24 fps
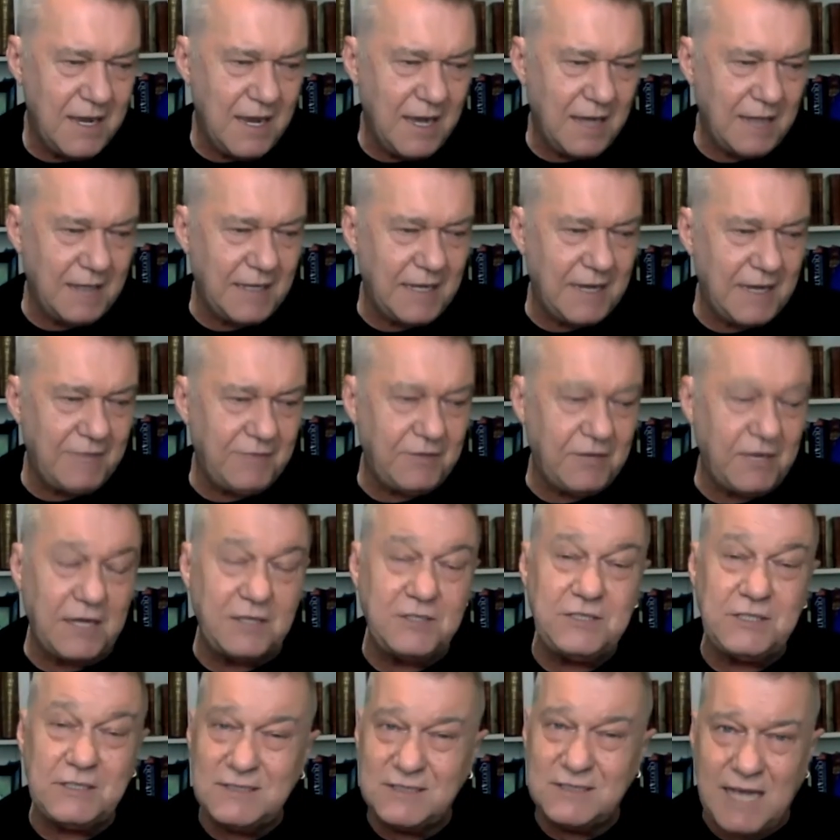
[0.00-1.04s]
And I gave it to her, and
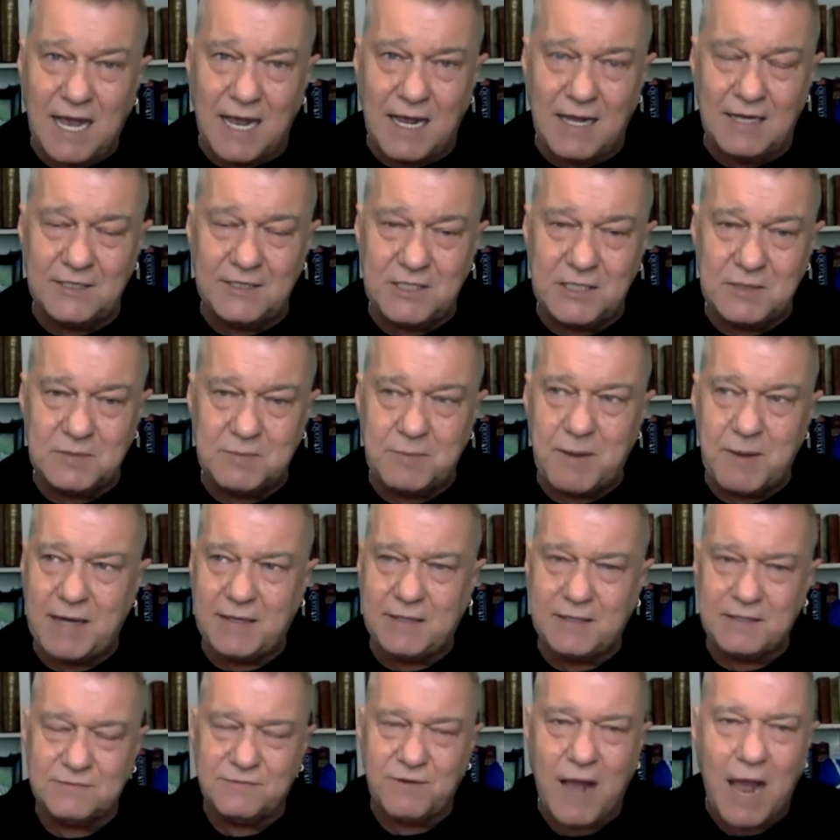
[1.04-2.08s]
she sat and she's
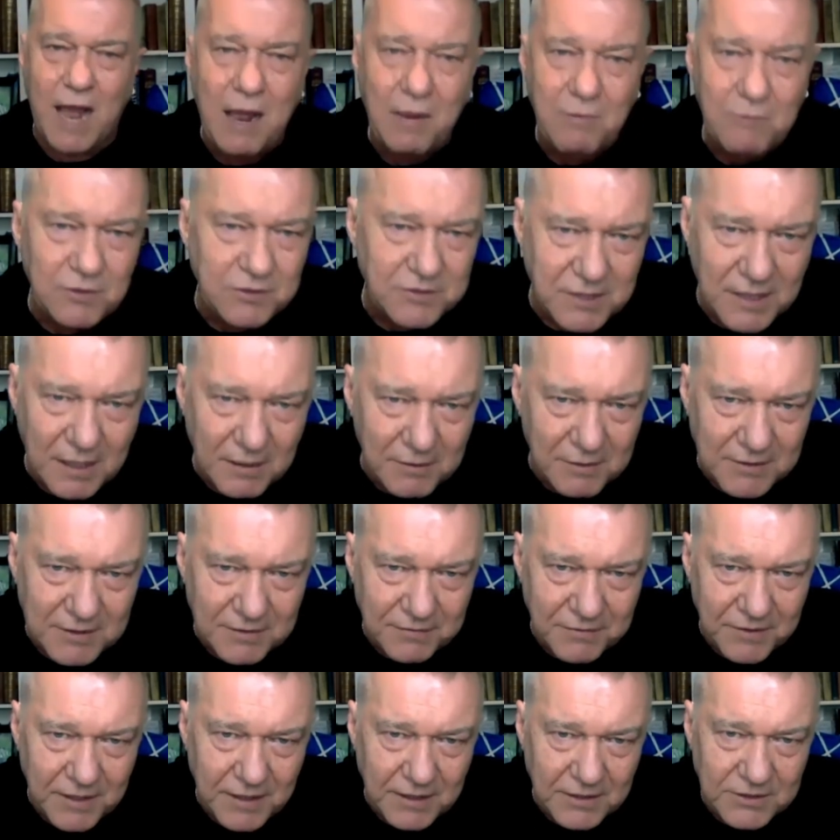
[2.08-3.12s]
practiced for hours and hours every day.